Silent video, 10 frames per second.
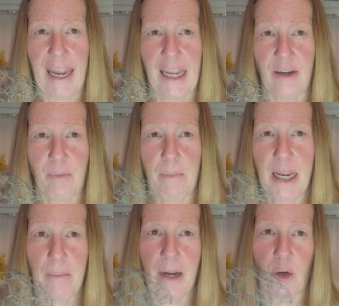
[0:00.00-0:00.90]
and
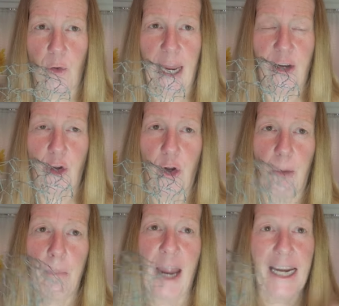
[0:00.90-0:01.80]
me and my
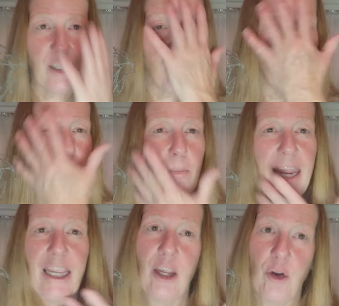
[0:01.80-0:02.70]
granddaughter practiced with
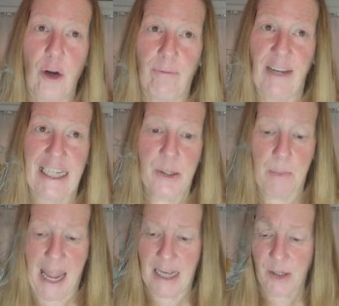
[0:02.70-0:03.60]
making her a face
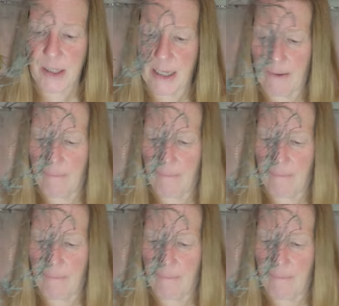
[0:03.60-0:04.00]
mask,